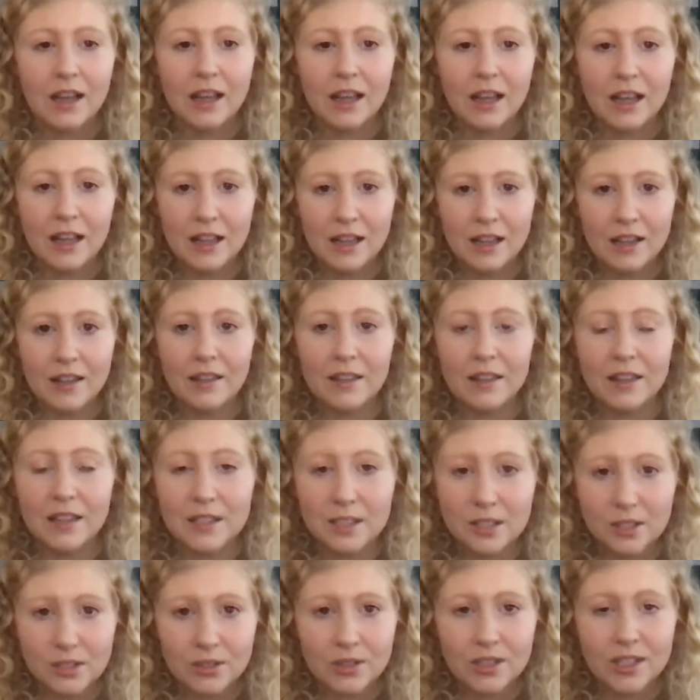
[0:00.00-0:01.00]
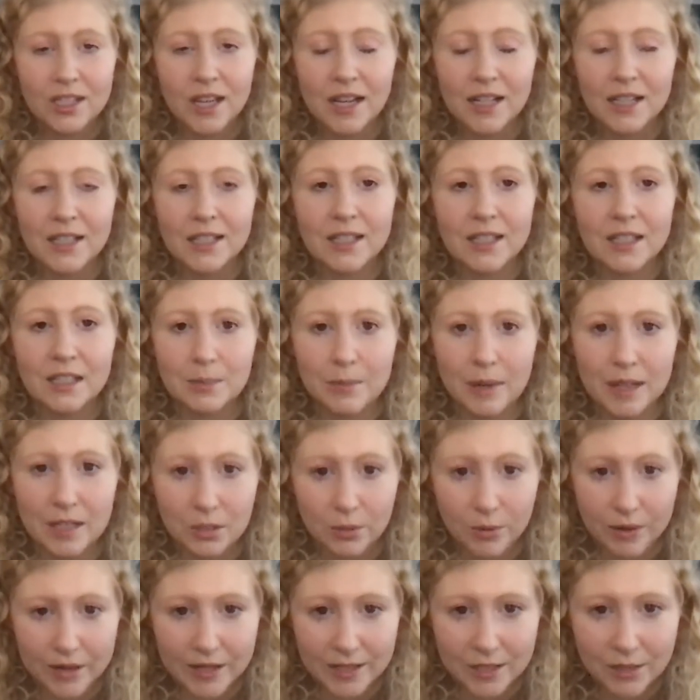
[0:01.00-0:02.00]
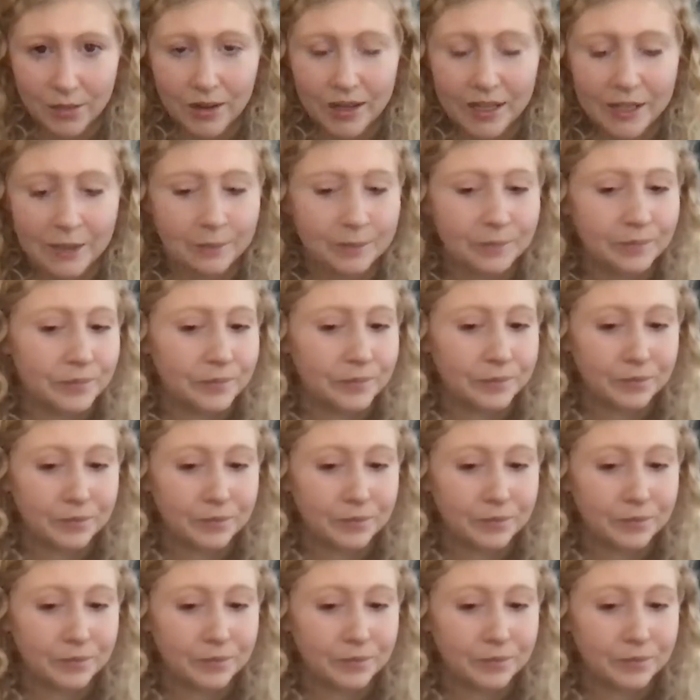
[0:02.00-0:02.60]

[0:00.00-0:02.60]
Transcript: in these two signs since May 2020.